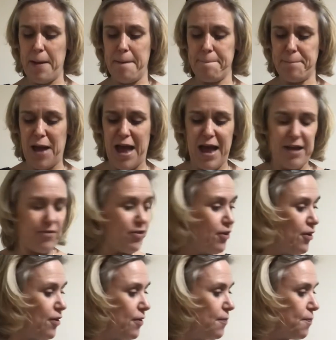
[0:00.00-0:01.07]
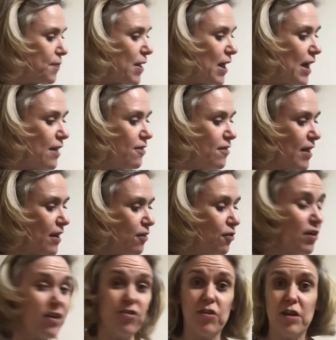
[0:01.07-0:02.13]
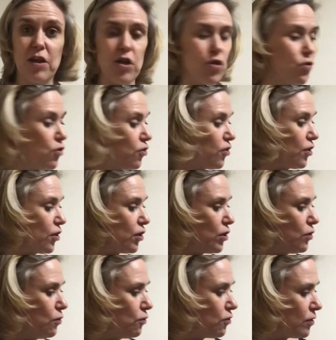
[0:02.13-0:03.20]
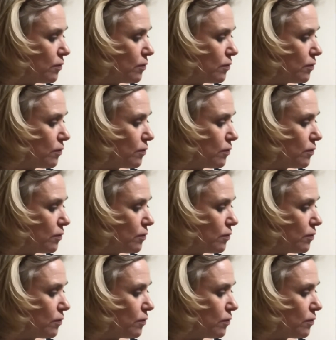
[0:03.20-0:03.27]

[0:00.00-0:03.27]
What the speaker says: pattern and decoration that you could include.